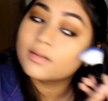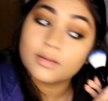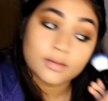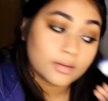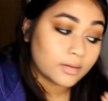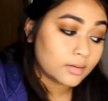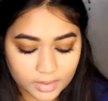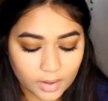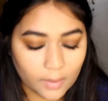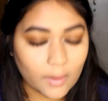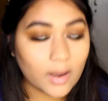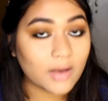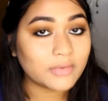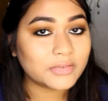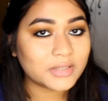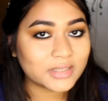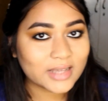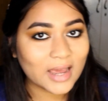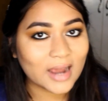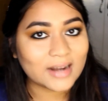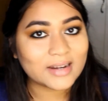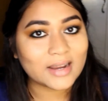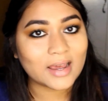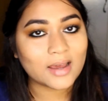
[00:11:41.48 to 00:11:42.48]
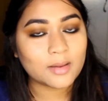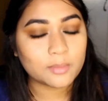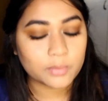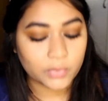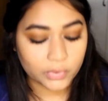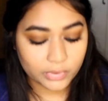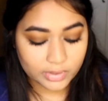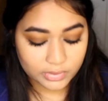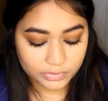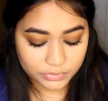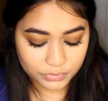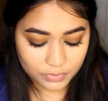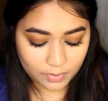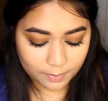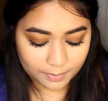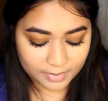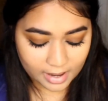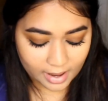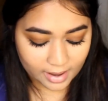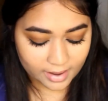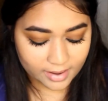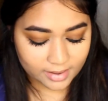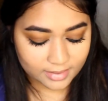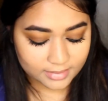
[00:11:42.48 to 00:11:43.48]
Now after that I'm going to
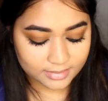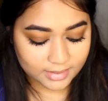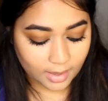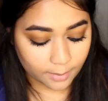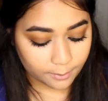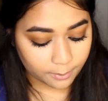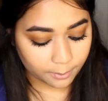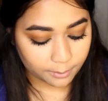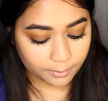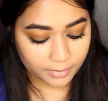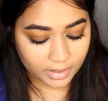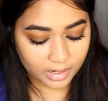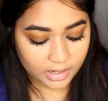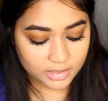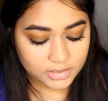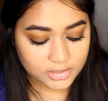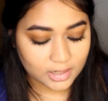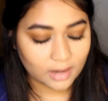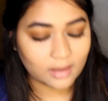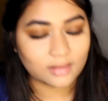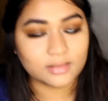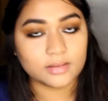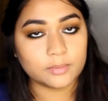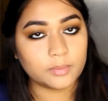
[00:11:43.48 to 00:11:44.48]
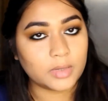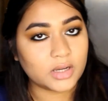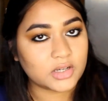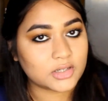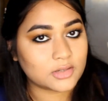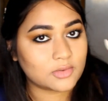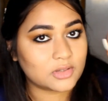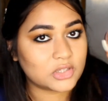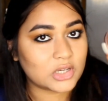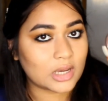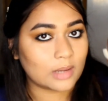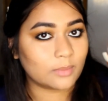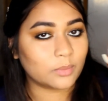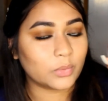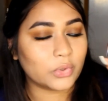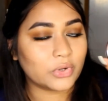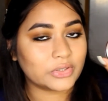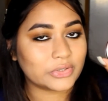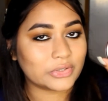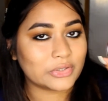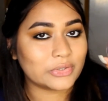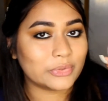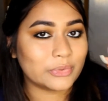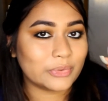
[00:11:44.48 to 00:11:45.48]
apply some blush, and the blush which I'm going
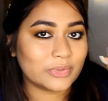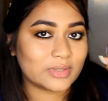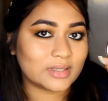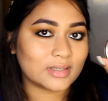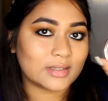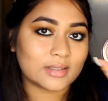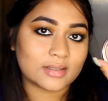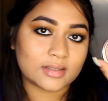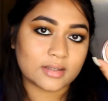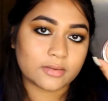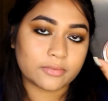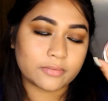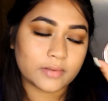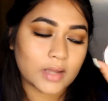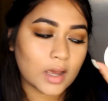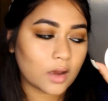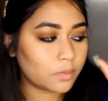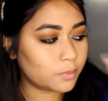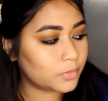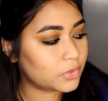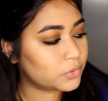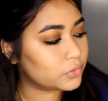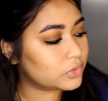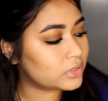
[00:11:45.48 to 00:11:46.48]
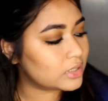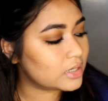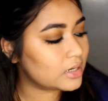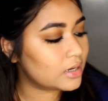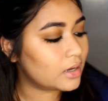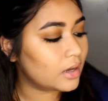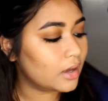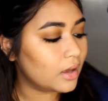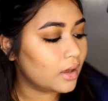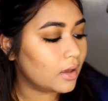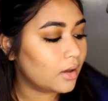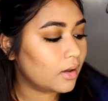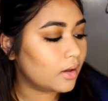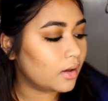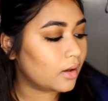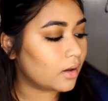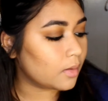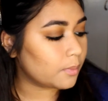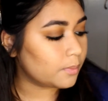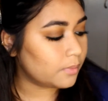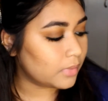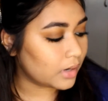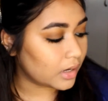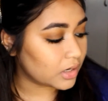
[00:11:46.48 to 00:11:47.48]
to use is the Flower Beauty
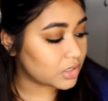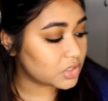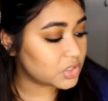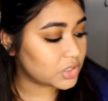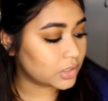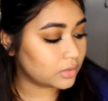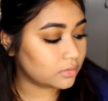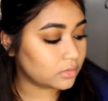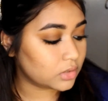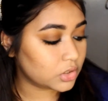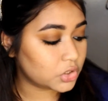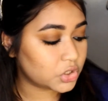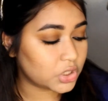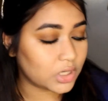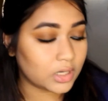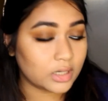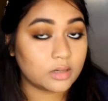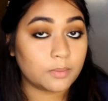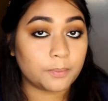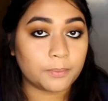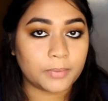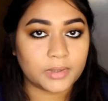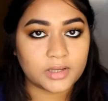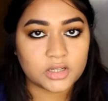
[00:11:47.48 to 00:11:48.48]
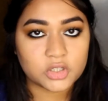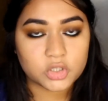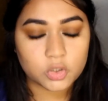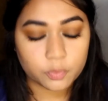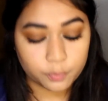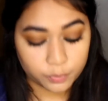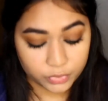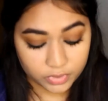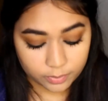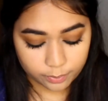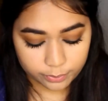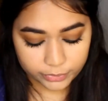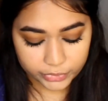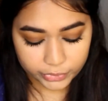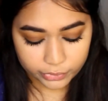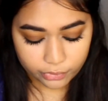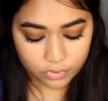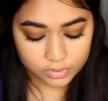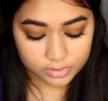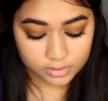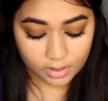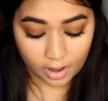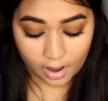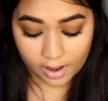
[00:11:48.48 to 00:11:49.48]
a blush in the shade Peach
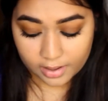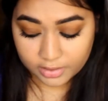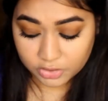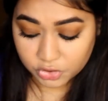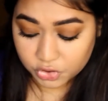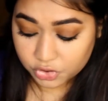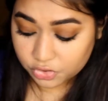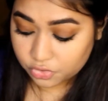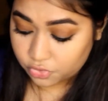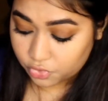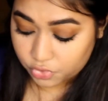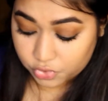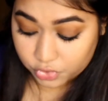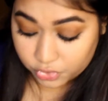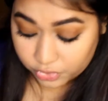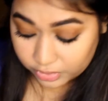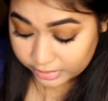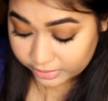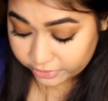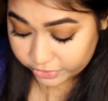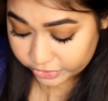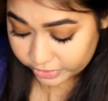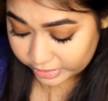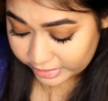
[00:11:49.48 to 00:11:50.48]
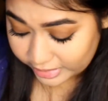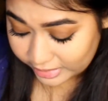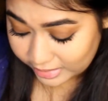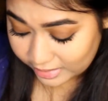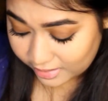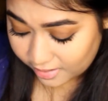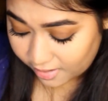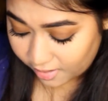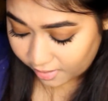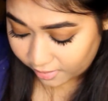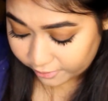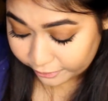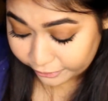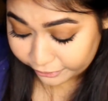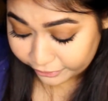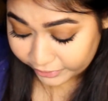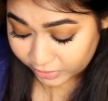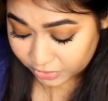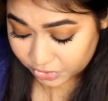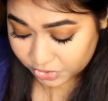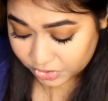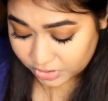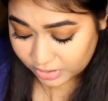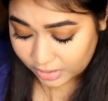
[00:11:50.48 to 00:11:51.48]
Primrose. I just really love
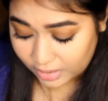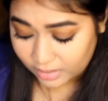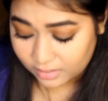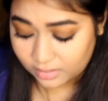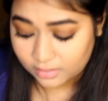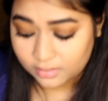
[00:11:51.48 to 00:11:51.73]
this shade.